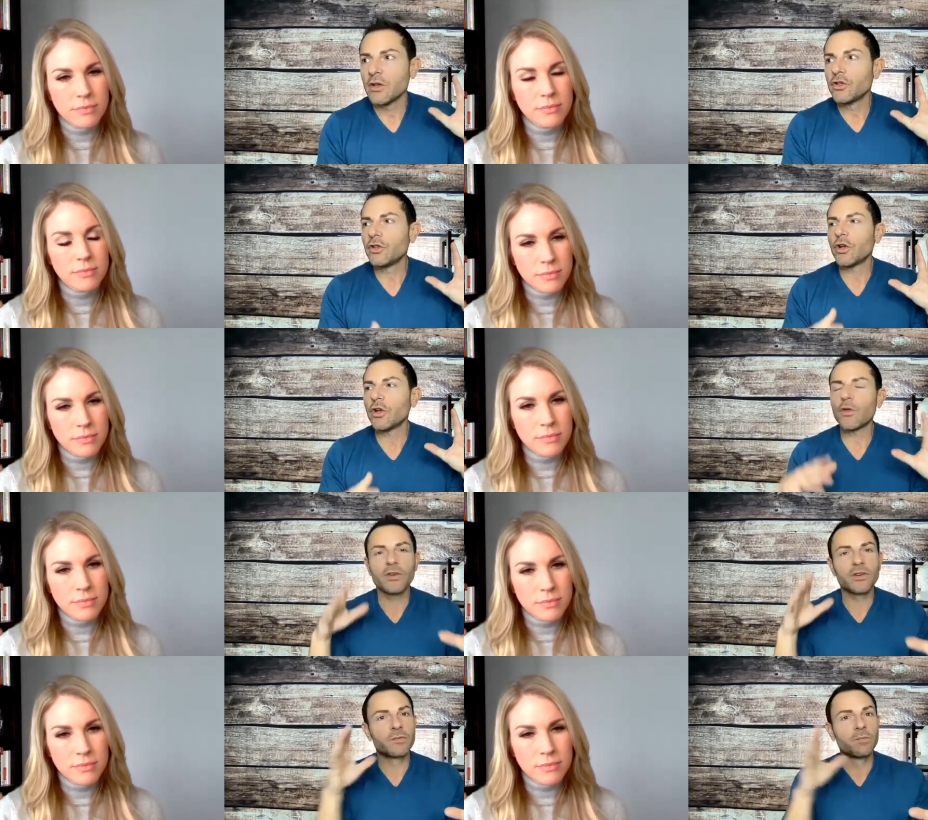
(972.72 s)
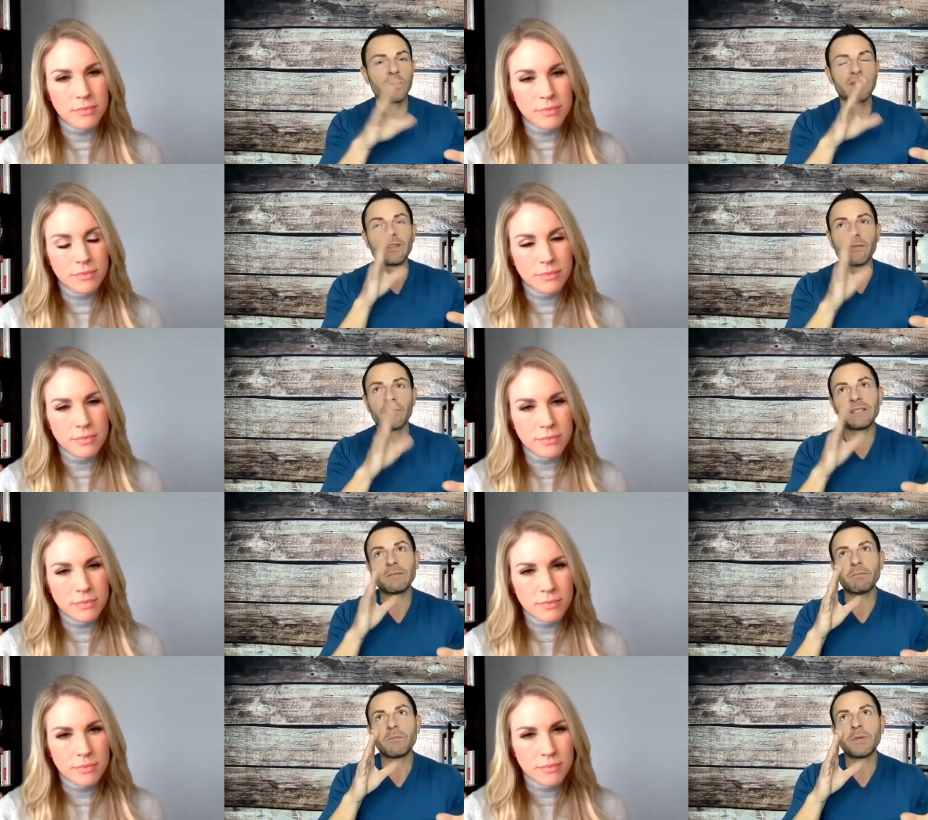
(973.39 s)
Speaker 1: You know, there's
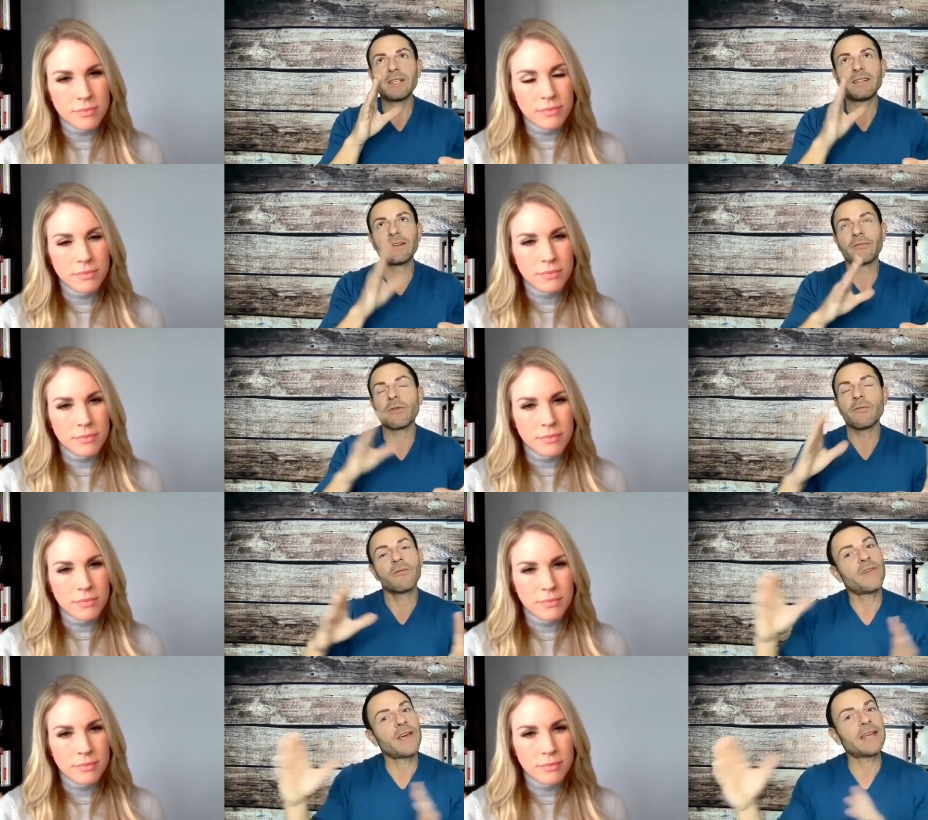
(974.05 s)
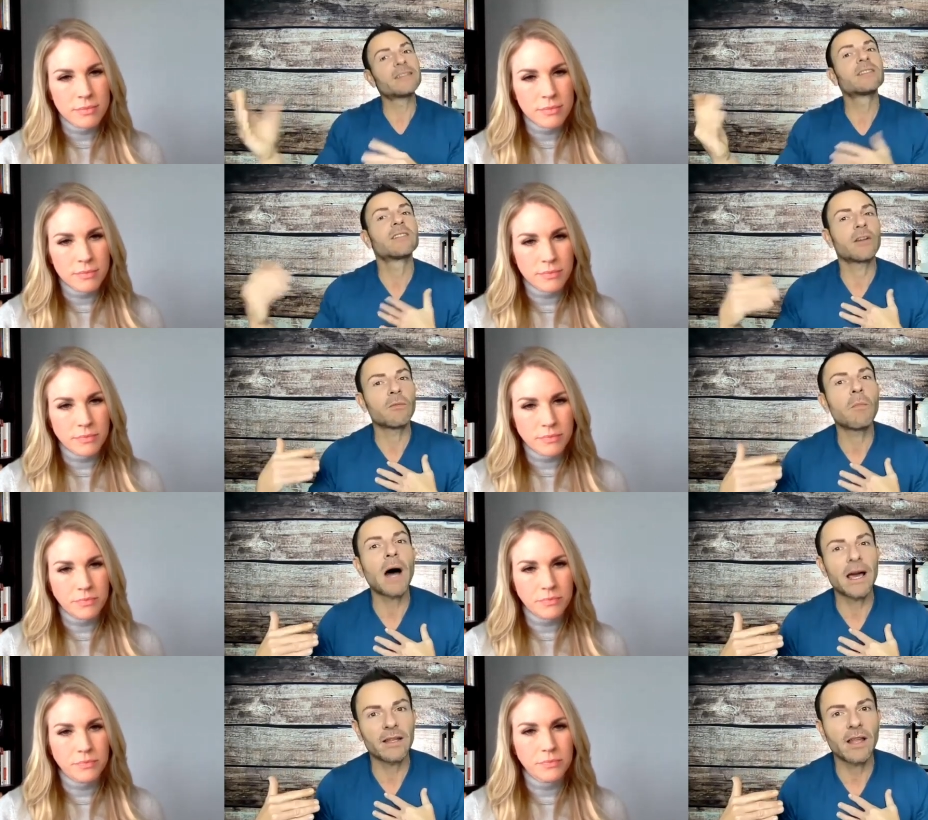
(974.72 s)
been different phases of
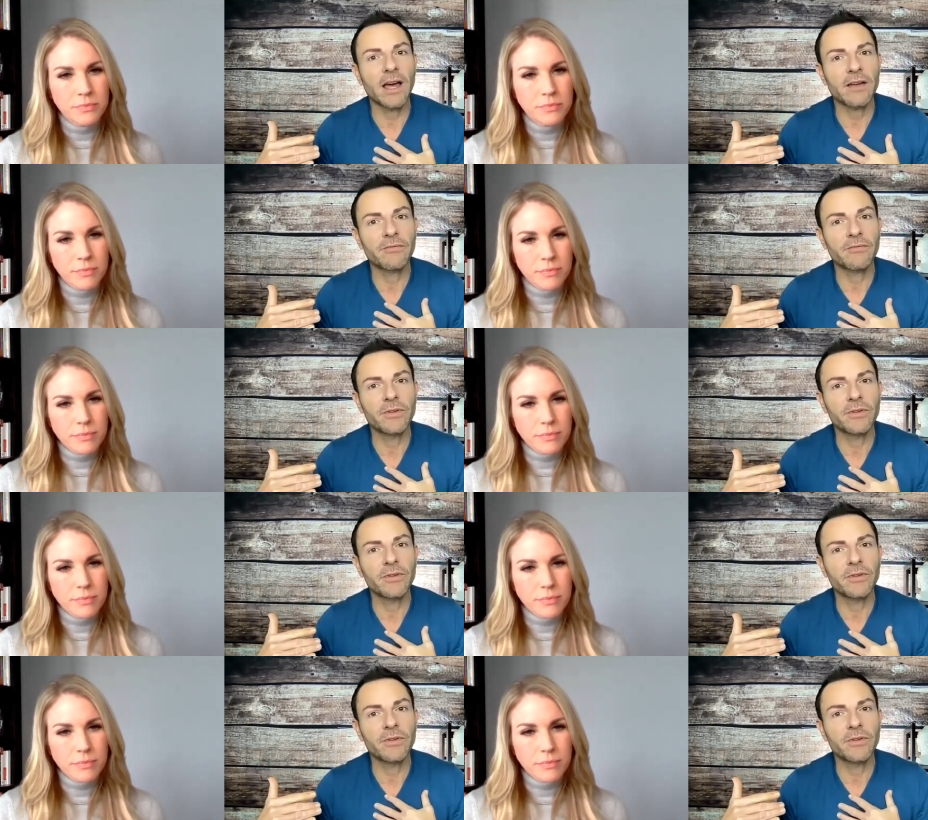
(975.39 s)
my life.